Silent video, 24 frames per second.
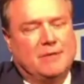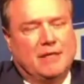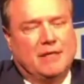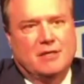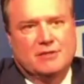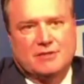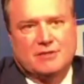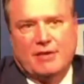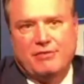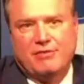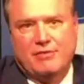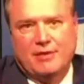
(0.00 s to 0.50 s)

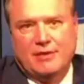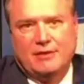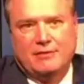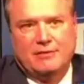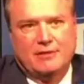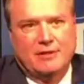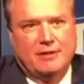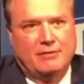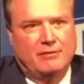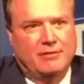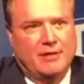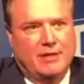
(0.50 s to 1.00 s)
Because I
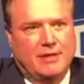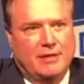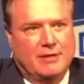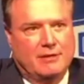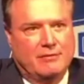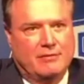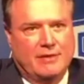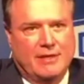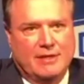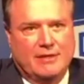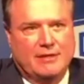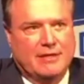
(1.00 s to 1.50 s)
think
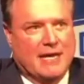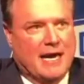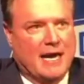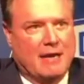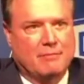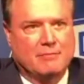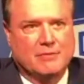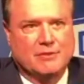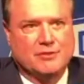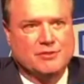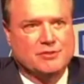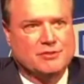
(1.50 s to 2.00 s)
the
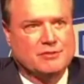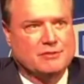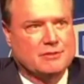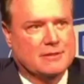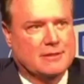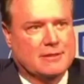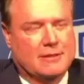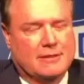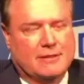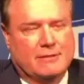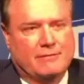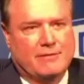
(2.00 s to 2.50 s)
indictments
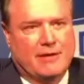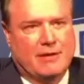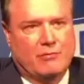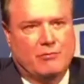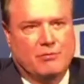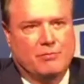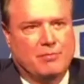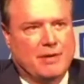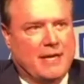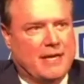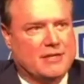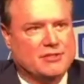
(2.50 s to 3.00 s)

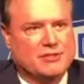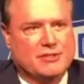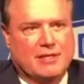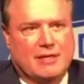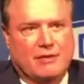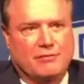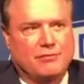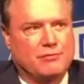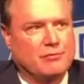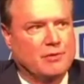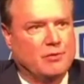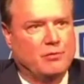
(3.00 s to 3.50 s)
that were passed
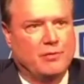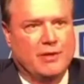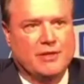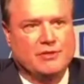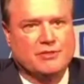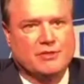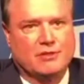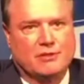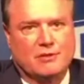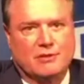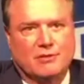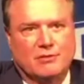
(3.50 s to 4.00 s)
down 3
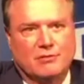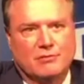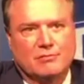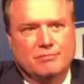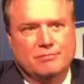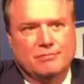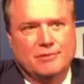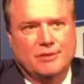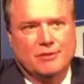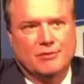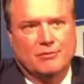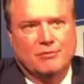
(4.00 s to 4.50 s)
weeks ago,
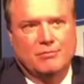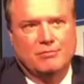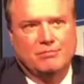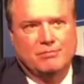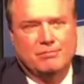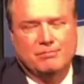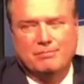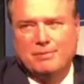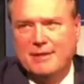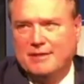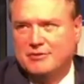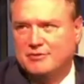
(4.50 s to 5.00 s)
you know,
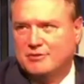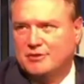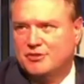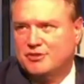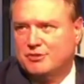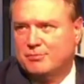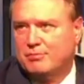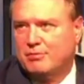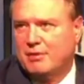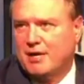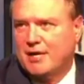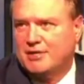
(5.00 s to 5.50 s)
basically
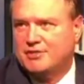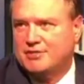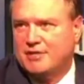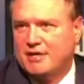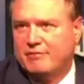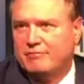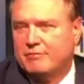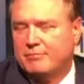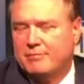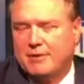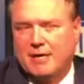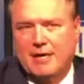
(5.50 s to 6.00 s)
surprised
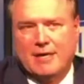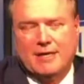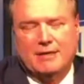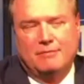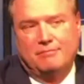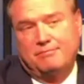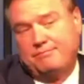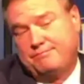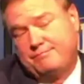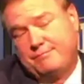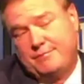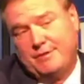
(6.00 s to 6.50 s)

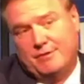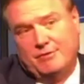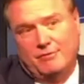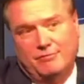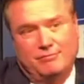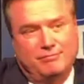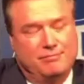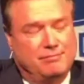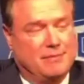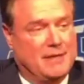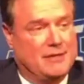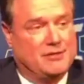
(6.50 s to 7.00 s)
everybody. You
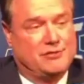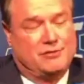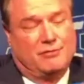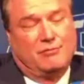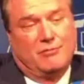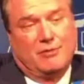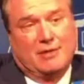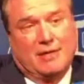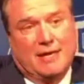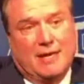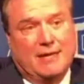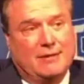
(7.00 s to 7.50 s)
know, based
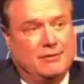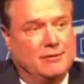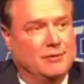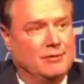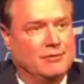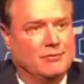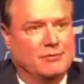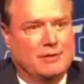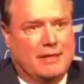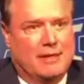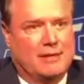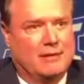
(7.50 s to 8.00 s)
on what I
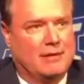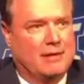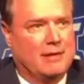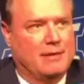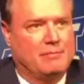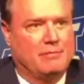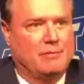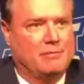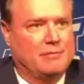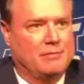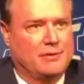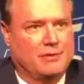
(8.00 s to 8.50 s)
know,
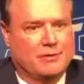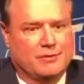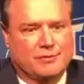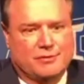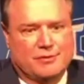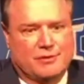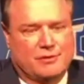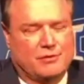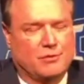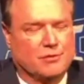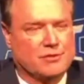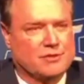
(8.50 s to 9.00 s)
of
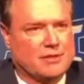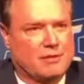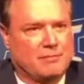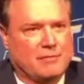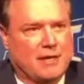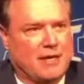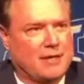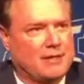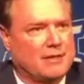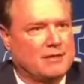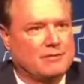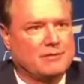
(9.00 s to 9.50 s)
course
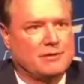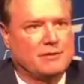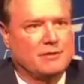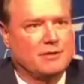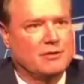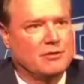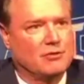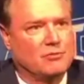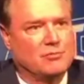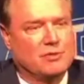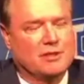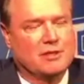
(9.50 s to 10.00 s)
I'm not in the
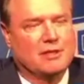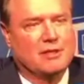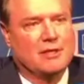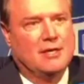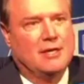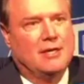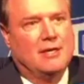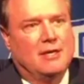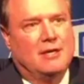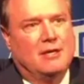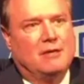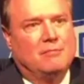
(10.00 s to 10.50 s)
know,
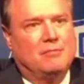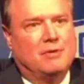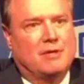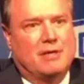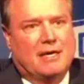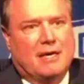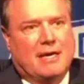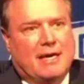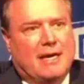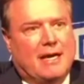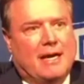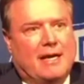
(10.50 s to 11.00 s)

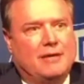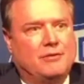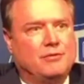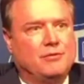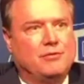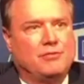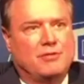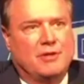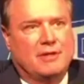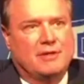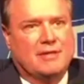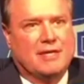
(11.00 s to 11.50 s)
but I
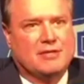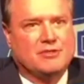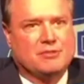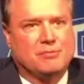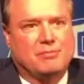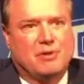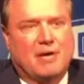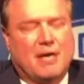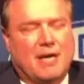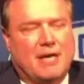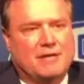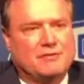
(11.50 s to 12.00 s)
do think that's
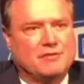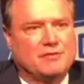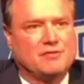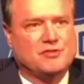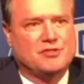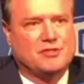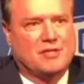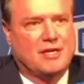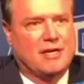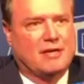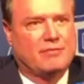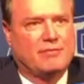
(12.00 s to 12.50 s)
a
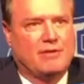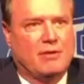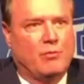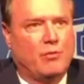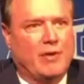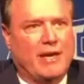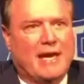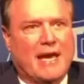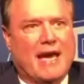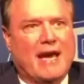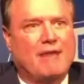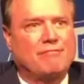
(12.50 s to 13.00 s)
positive step
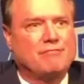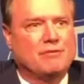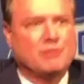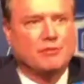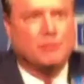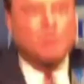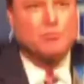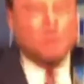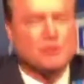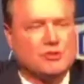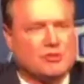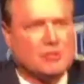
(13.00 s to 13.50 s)
that we have to
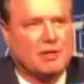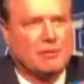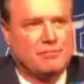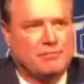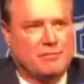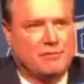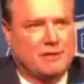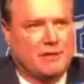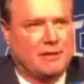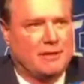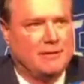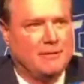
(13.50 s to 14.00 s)
do
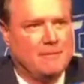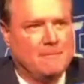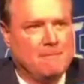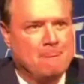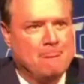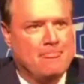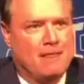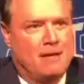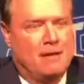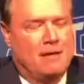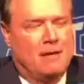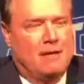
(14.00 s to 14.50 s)
something
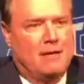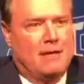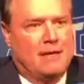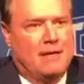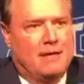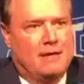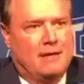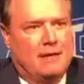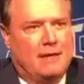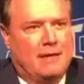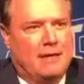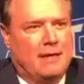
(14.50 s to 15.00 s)

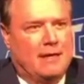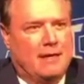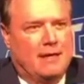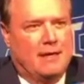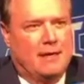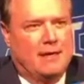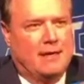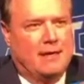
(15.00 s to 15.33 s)
and